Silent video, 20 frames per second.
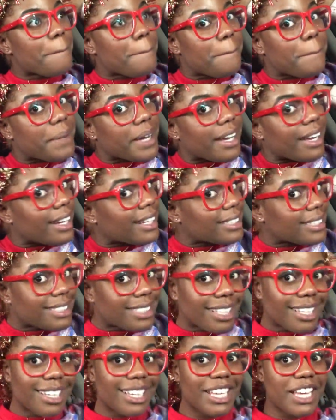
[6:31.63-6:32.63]
but
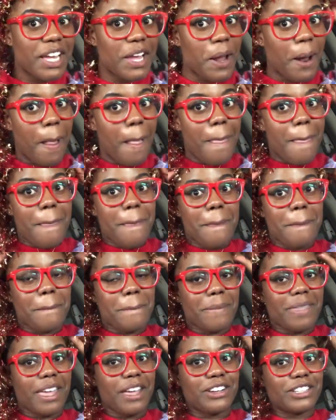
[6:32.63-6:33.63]

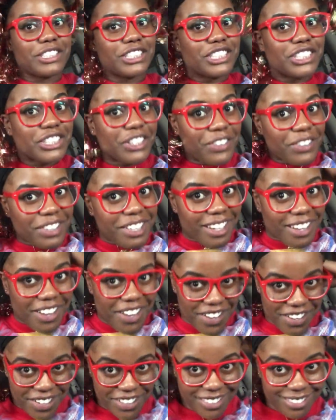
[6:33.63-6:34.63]
I'm gonna show
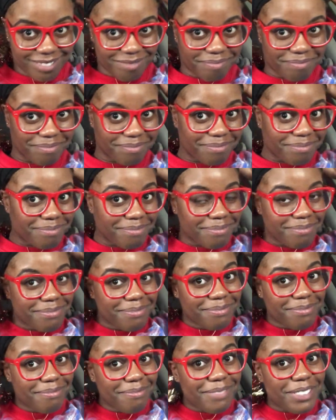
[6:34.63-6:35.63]
y'all
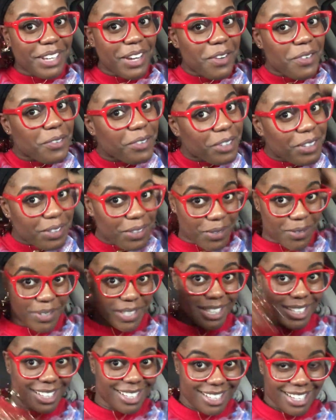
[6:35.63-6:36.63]
real
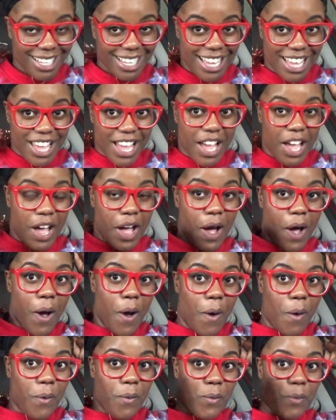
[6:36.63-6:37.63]
quick
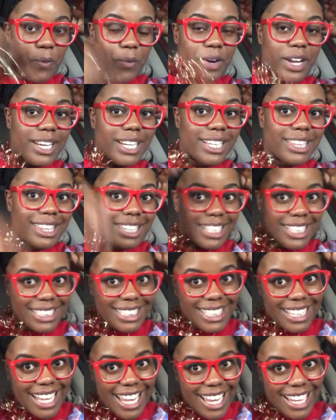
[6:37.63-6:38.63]
what it looks
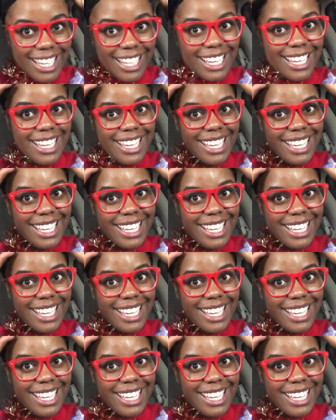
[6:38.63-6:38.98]
like.